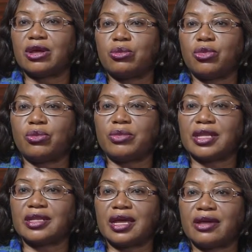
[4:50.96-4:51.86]
more
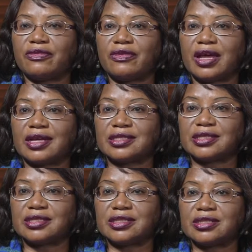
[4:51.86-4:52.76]
men have
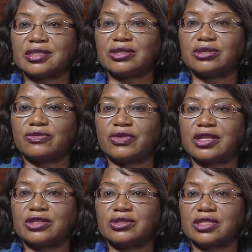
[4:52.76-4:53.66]
access to
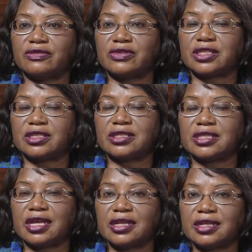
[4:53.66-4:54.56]
financial services
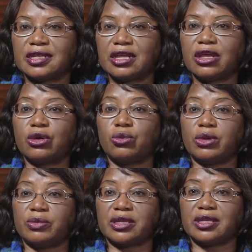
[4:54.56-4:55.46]
than
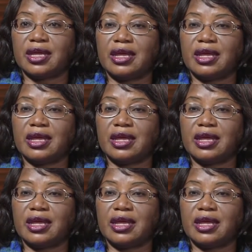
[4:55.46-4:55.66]
women,